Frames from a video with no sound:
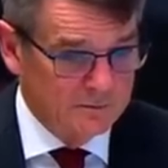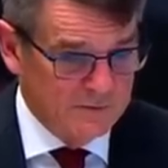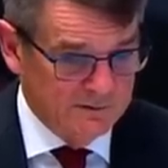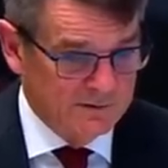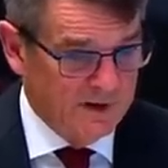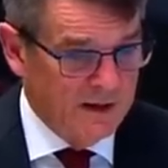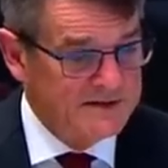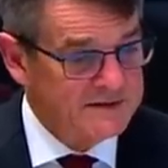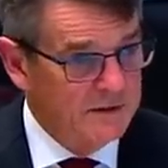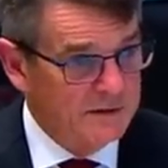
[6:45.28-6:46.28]
give
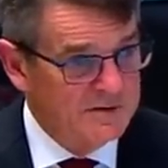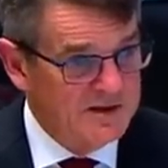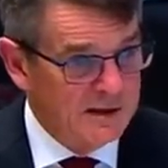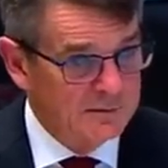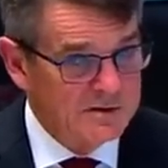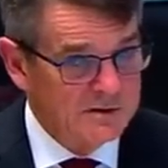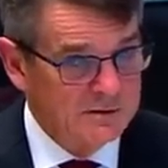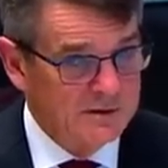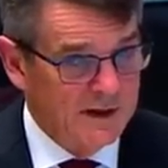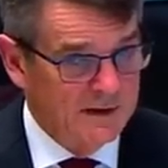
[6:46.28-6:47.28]
advice on a particular
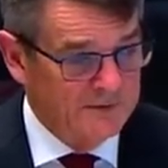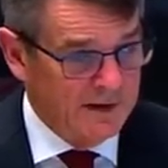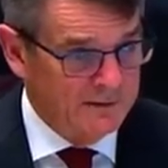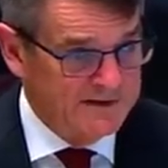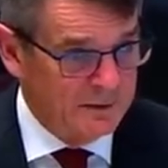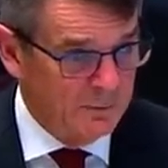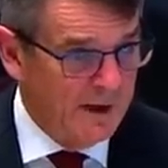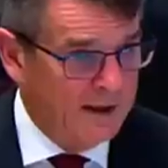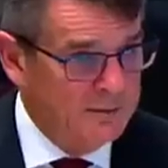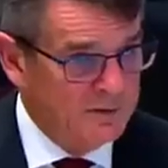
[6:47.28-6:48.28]
issue, there is a
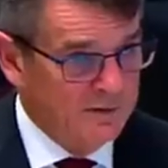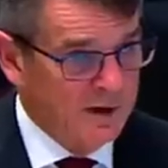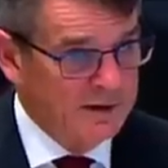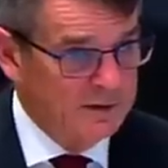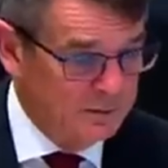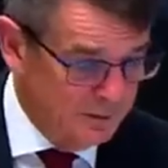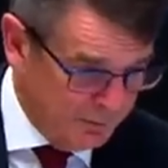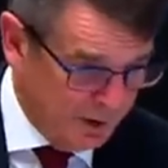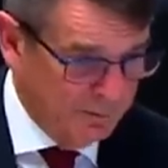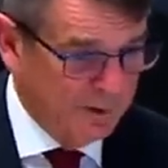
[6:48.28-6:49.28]
way, providing you
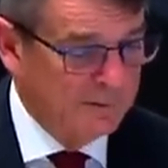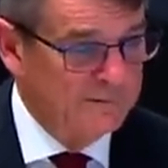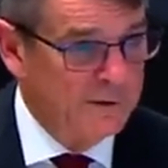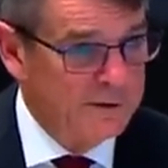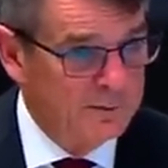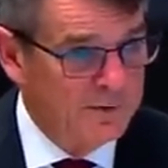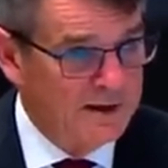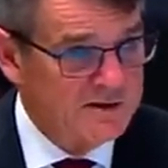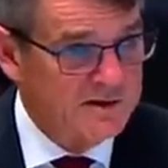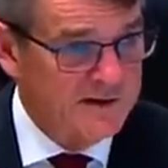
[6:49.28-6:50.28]
appropriately refer your
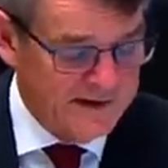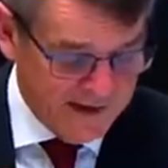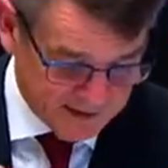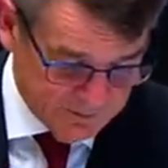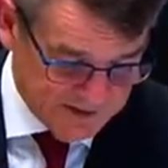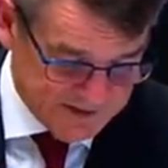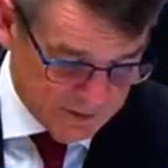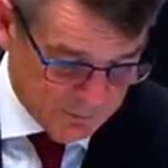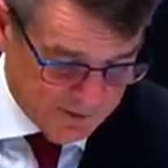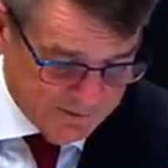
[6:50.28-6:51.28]
patient, that can be
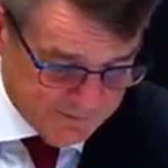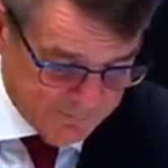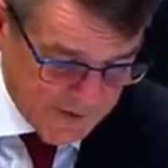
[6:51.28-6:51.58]
dealt with.